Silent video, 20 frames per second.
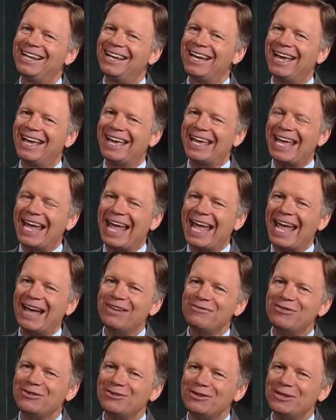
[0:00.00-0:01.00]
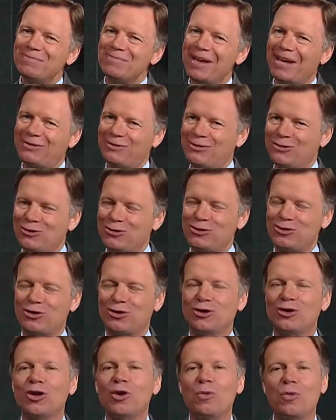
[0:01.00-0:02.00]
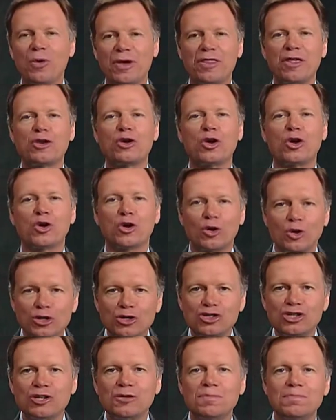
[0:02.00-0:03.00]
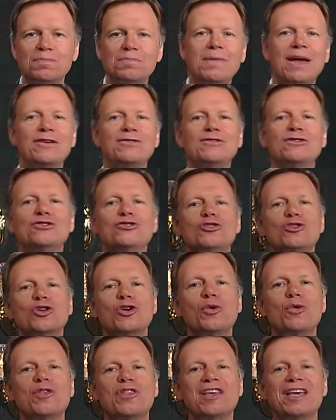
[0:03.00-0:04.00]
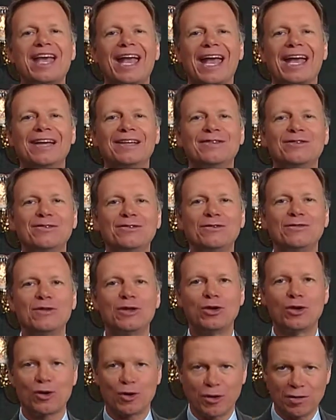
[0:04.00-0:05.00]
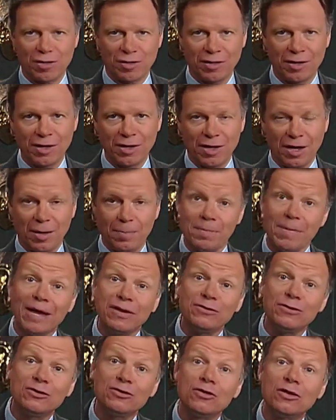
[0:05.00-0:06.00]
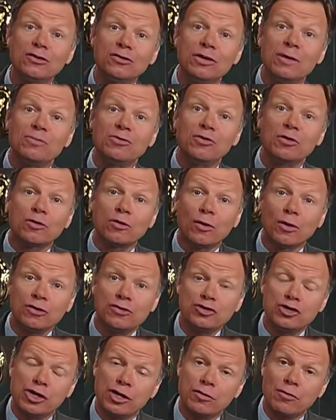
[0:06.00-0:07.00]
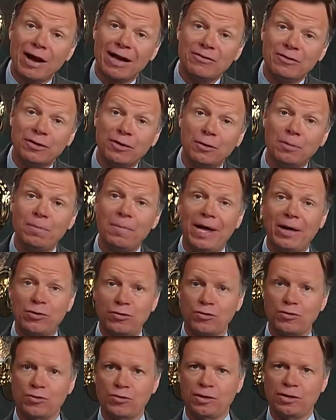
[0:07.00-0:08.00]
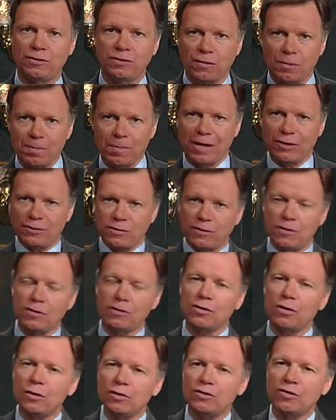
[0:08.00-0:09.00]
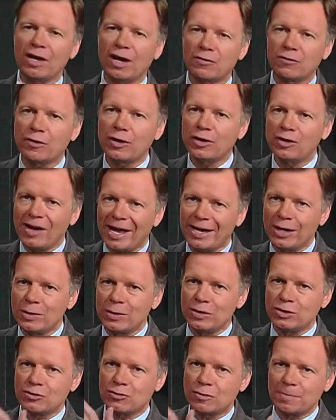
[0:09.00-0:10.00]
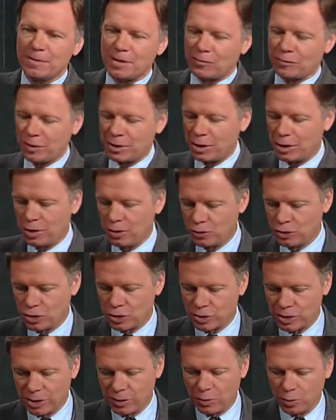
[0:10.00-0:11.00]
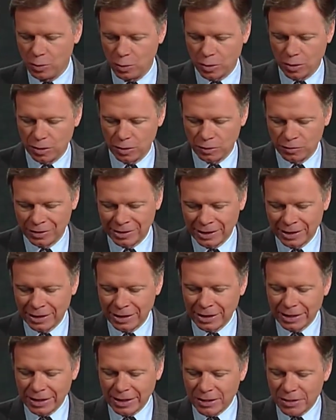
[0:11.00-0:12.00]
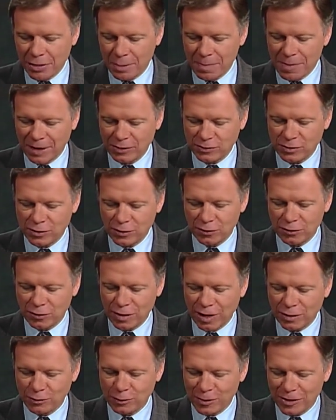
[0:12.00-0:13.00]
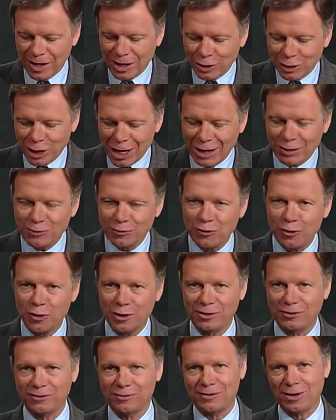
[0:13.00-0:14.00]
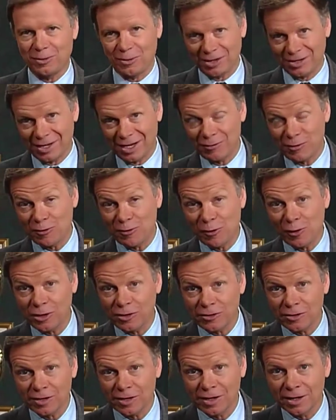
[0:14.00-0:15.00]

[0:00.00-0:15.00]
a heavenly messenger with an urgent message to go to the ends of the earth, a message that leaps across geographical boundaries, a message that goes to every language group and every culture in the world. The message says with a loud voice. Now, what kind of a voice?